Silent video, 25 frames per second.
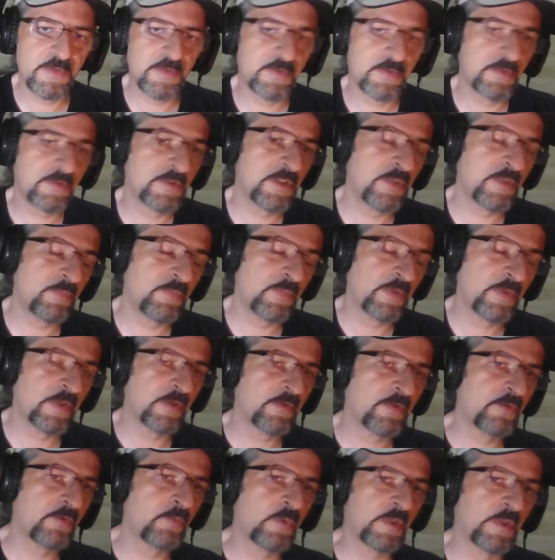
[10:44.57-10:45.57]
keep the
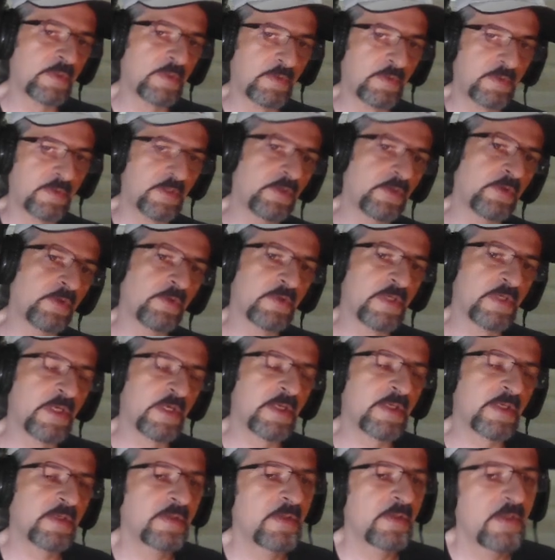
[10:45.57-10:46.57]
other one in your
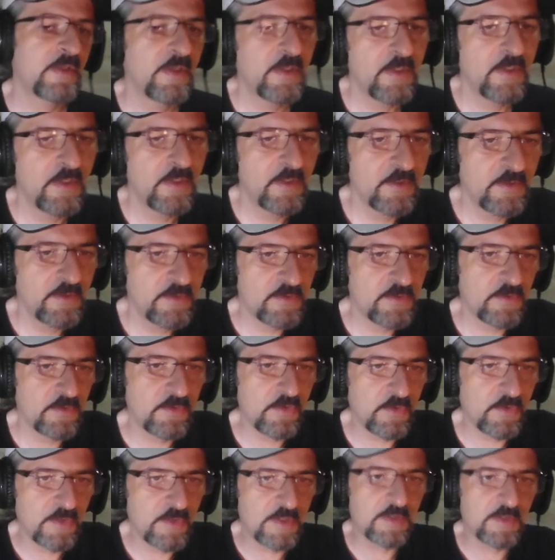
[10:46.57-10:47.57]
deck. So you
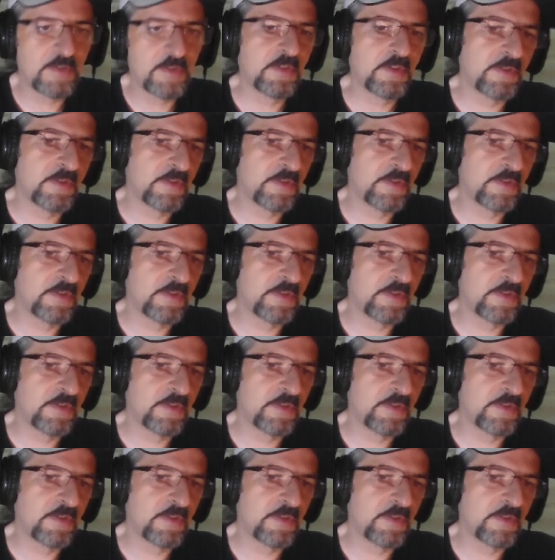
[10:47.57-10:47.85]
can,